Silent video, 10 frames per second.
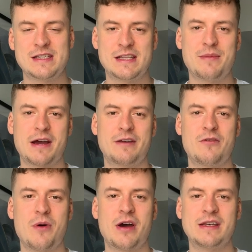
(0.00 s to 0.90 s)
in the back of
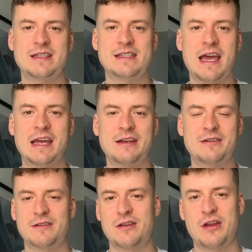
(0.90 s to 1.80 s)
your mind saying,
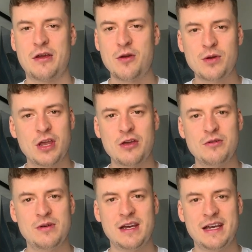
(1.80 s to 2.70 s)
you know, who are
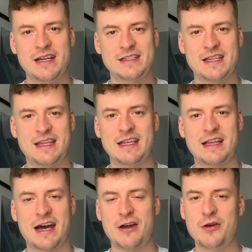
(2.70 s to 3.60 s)
you to think
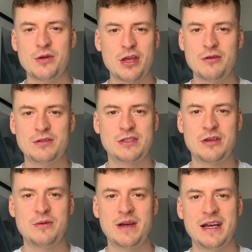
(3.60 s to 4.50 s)
that? Who are you
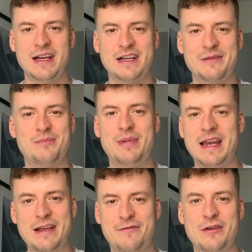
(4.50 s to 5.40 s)
to
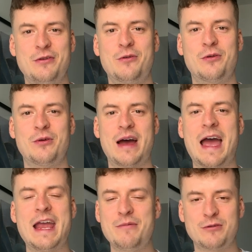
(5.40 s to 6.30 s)
believe that you're
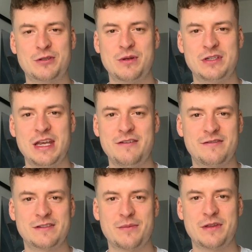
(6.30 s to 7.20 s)
able to achieve
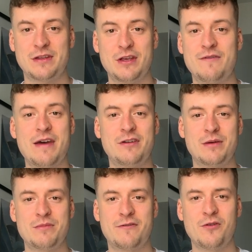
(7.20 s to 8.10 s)
something that you've never
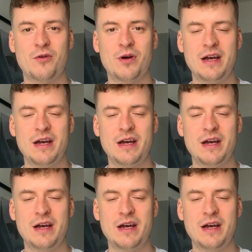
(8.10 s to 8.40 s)
done before?